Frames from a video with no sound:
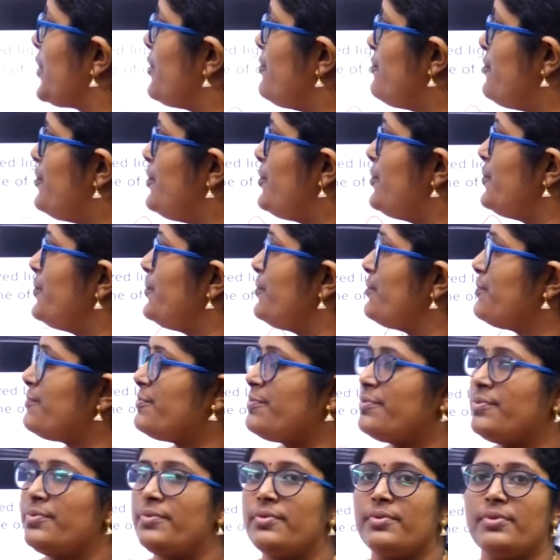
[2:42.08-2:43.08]
few
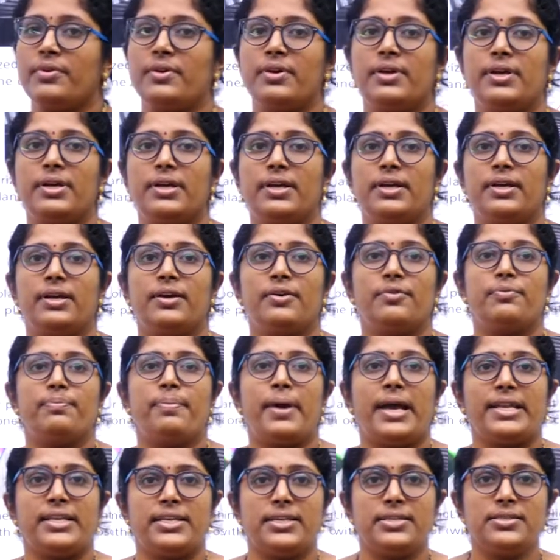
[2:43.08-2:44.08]

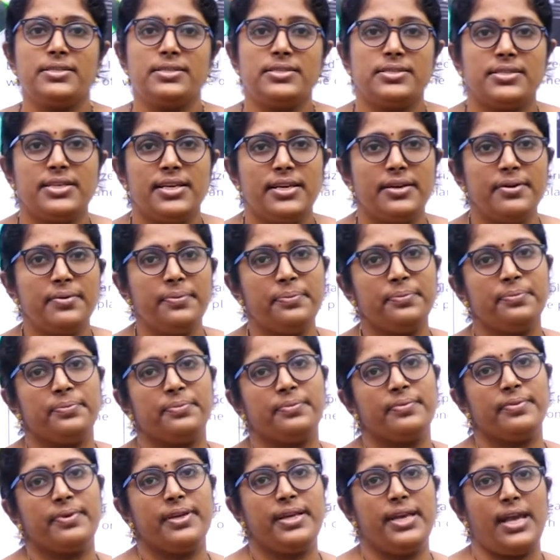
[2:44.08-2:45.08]
patterns here?
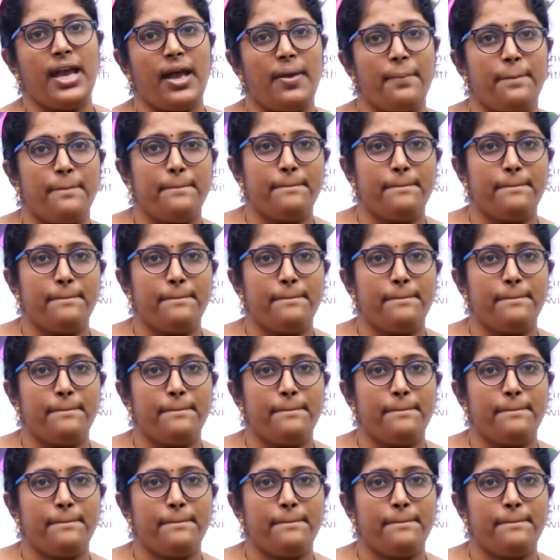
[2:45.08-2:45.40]
Yeah.